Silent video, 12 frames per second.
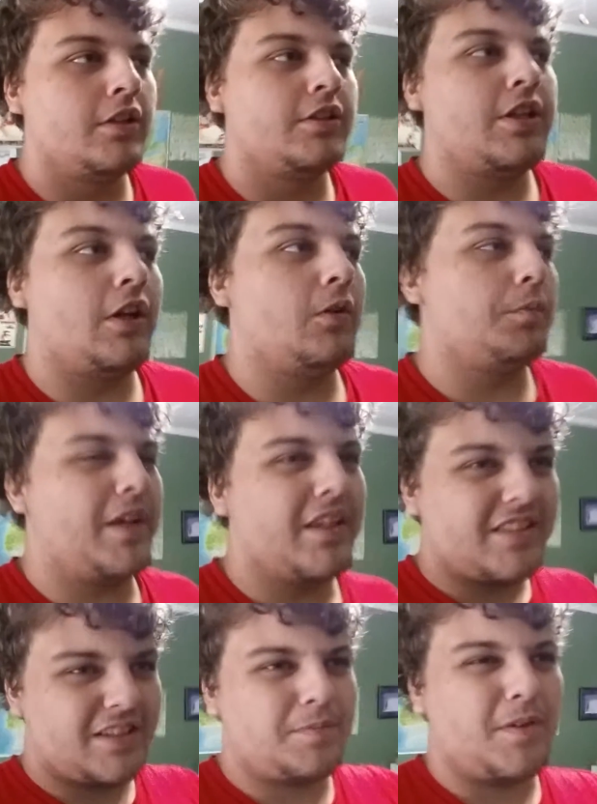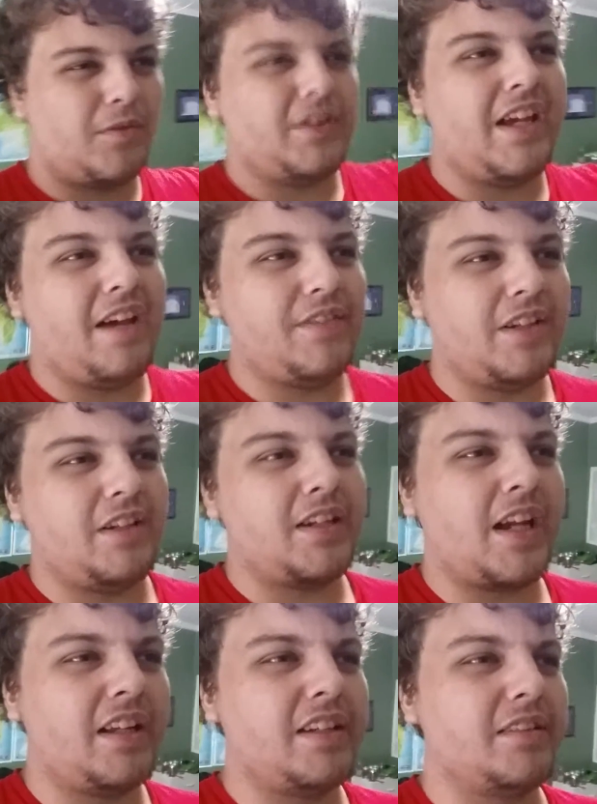So, because this has been a really heavy,
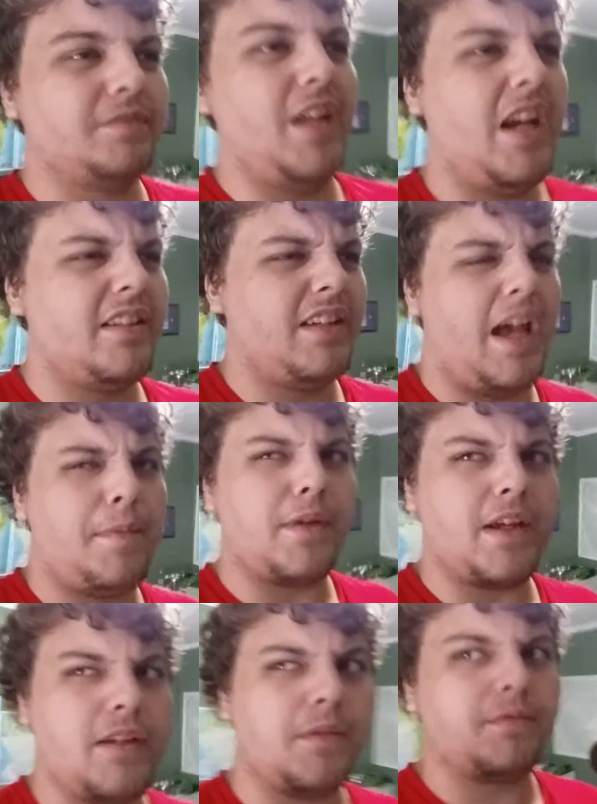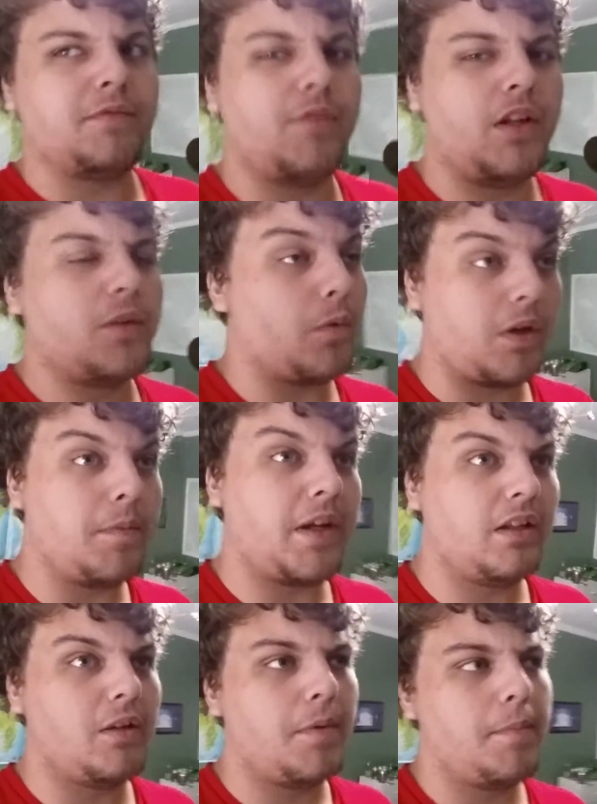kind of not happy kind of vlog, we're going to make
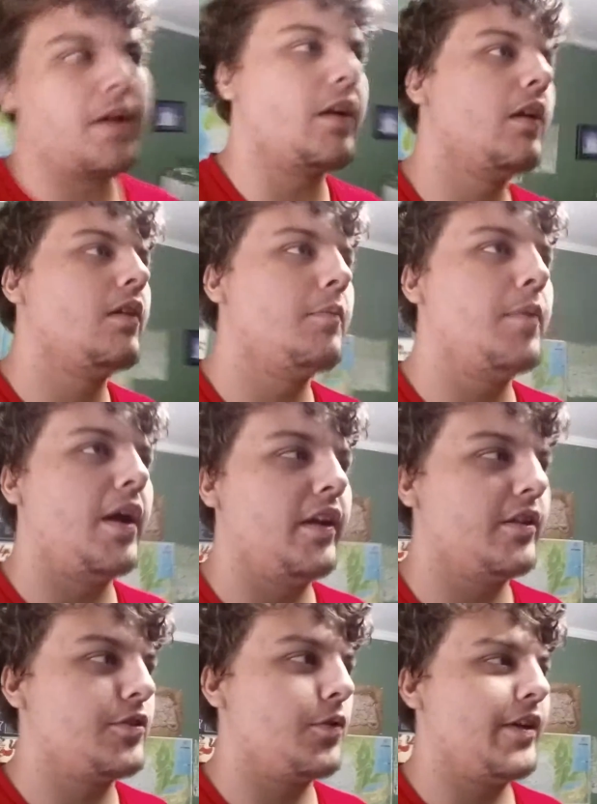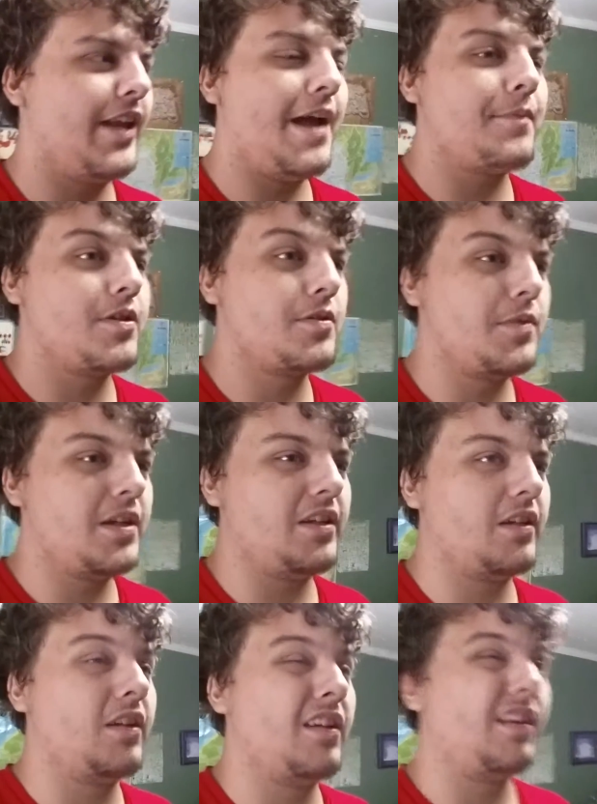it a little bit better by a story that happened to
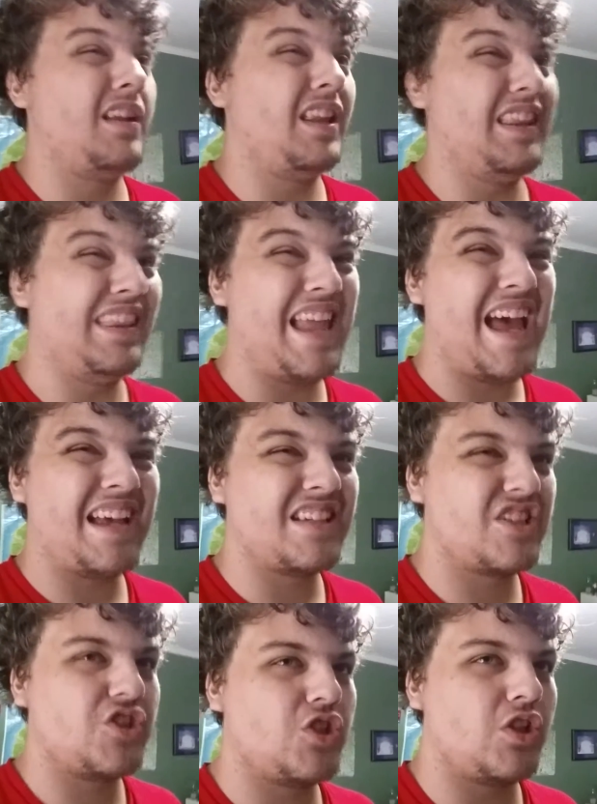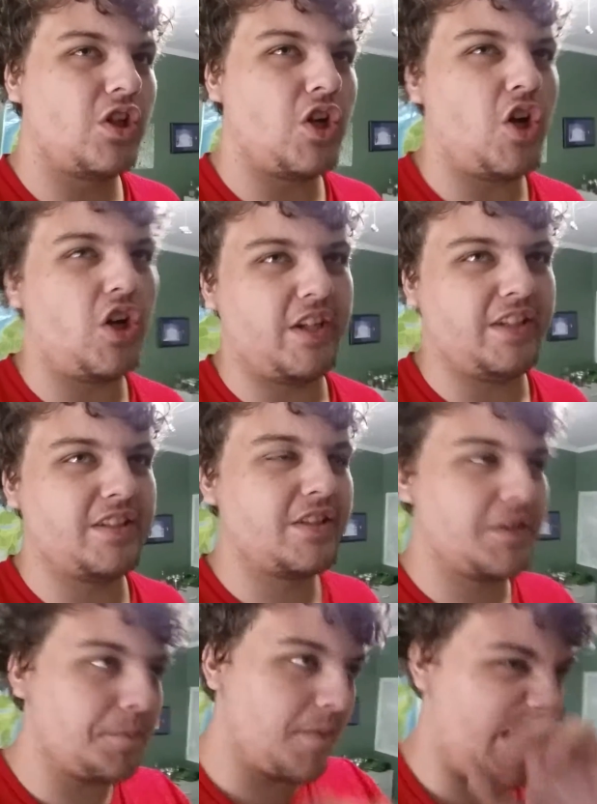me last
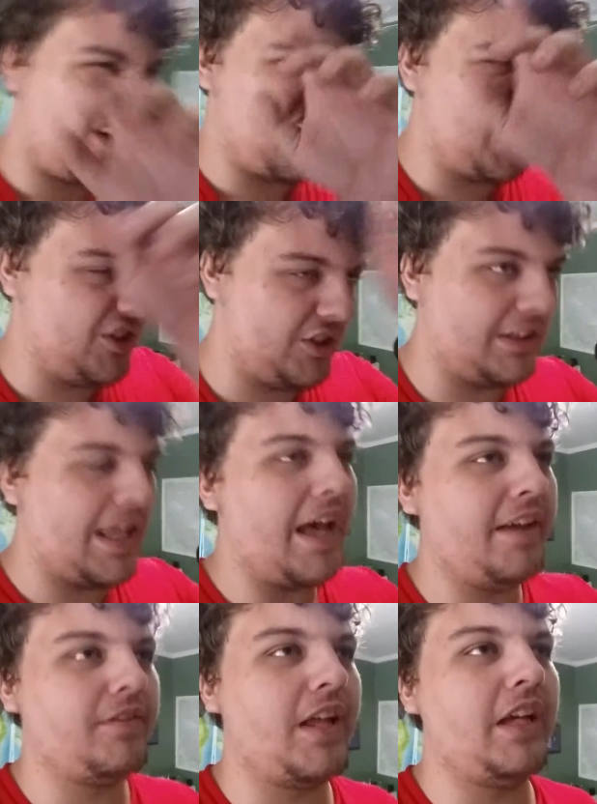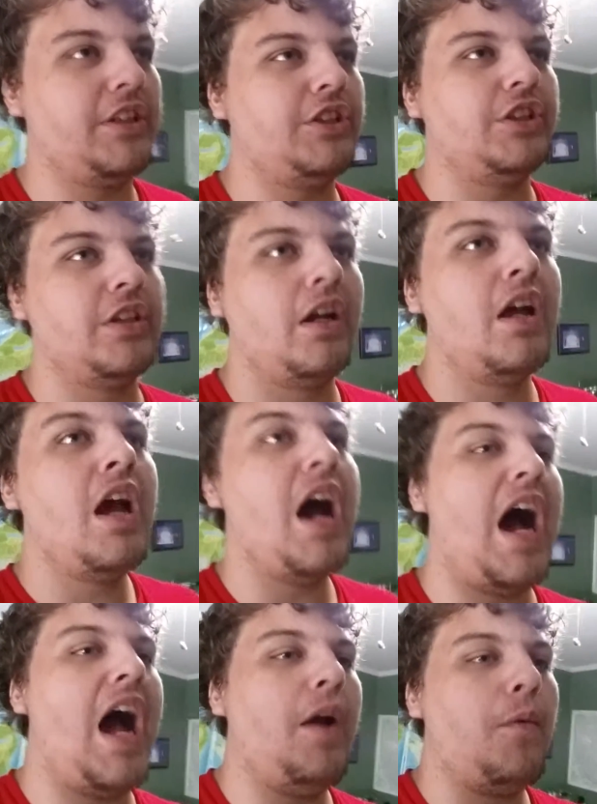August. Now, in July of last year,
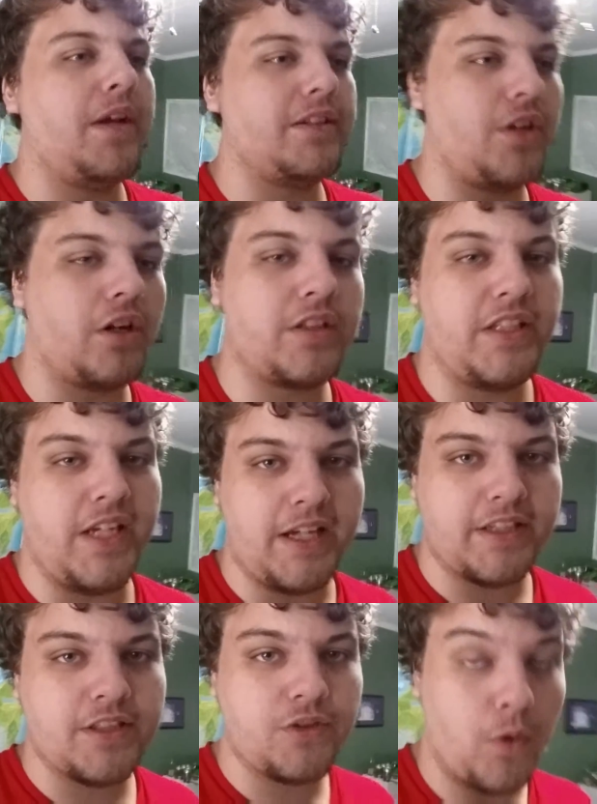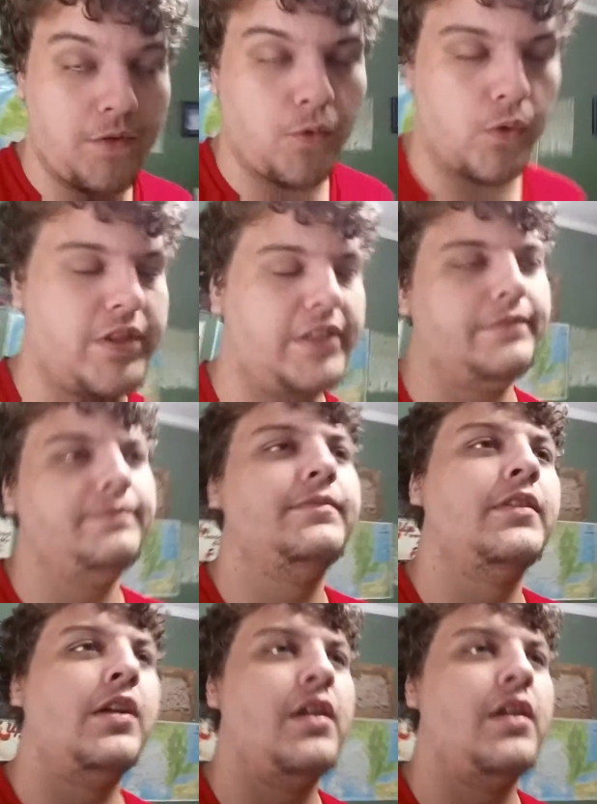I went to RTX 2014.